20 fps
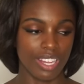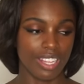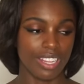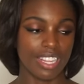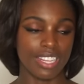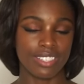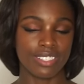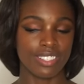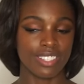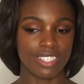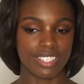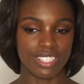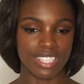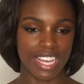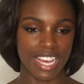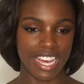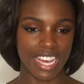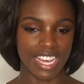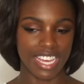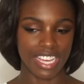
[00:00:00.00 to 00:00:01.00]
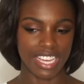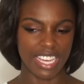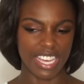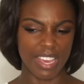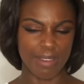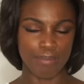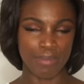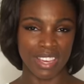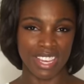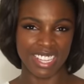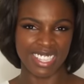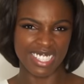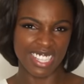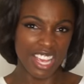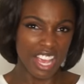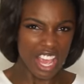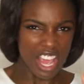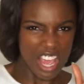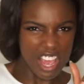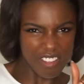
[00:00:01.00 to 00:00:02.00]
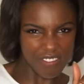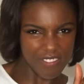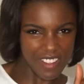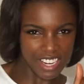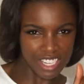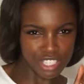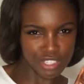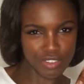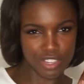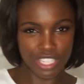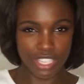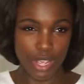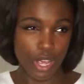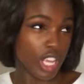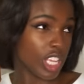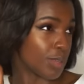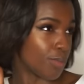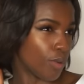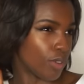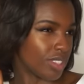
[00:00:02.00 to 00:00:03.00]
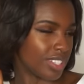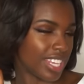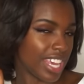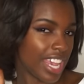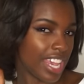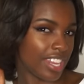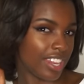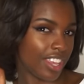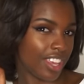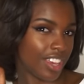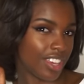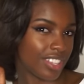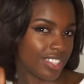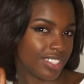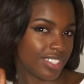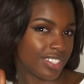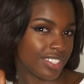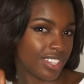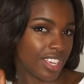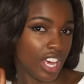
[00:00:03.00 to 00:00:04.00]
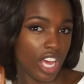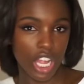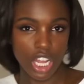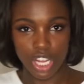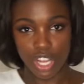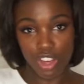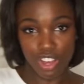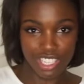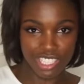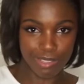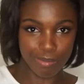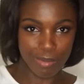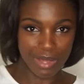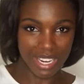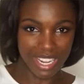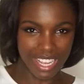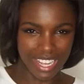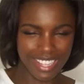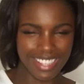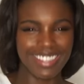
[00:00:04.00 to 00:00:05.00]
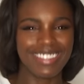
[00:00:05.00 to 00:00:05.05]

let's just say it means adventurous, spontaneous, last minute,